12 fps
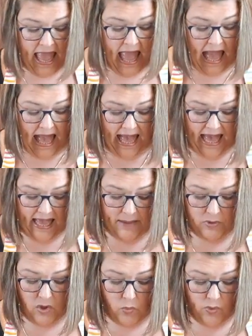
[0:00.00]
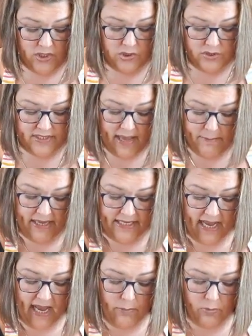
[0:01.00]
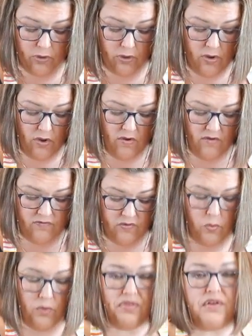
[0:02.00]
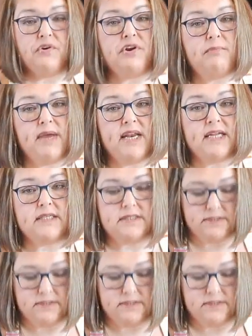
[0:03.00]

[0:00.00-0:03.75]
I am going to set my timer for 30 minutes.